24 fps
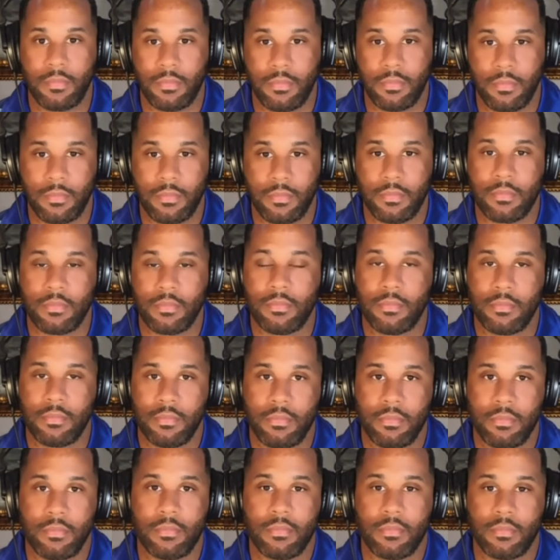
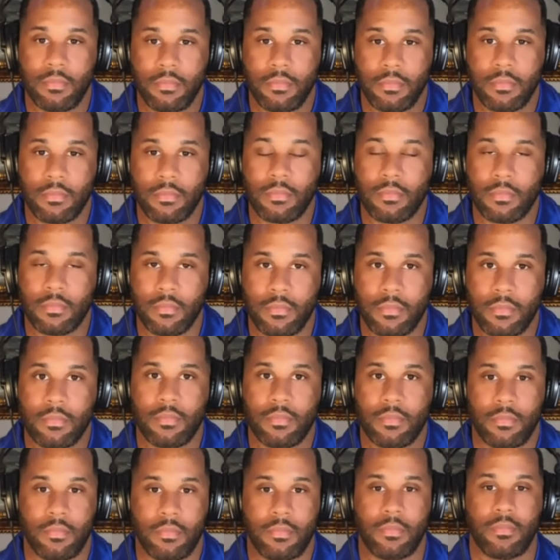
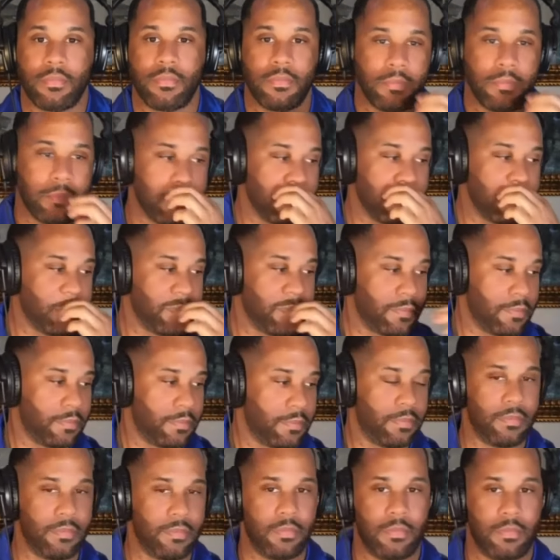
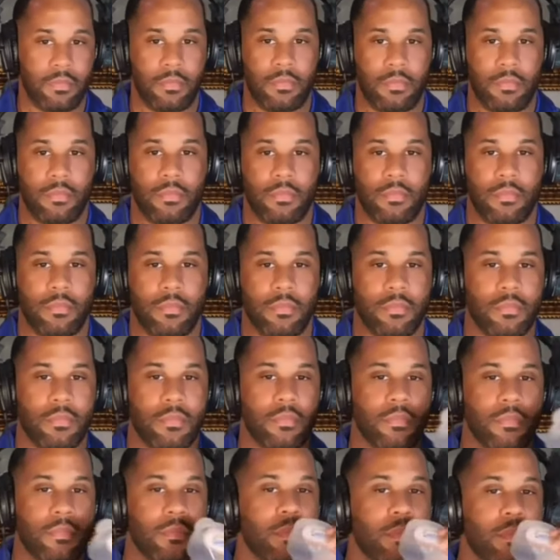
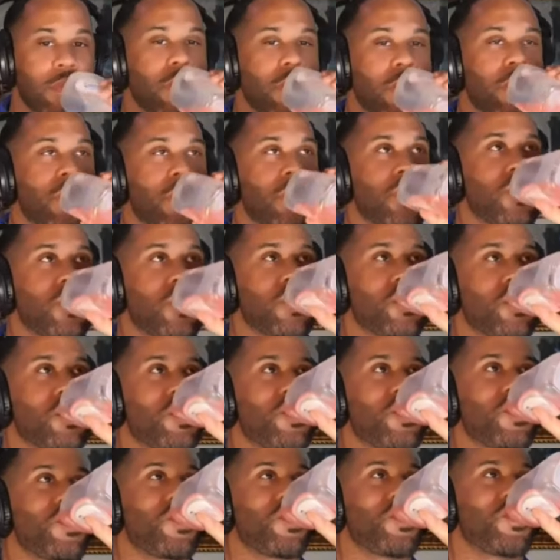
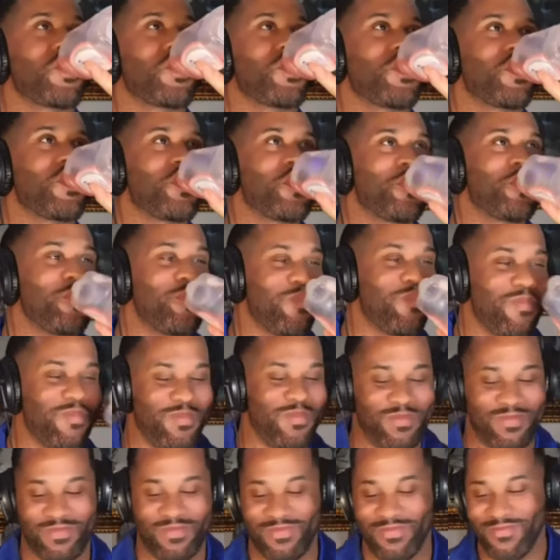
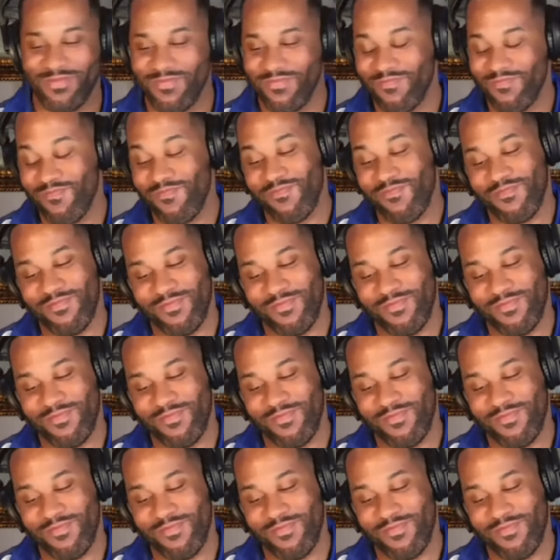This person isn't speaking.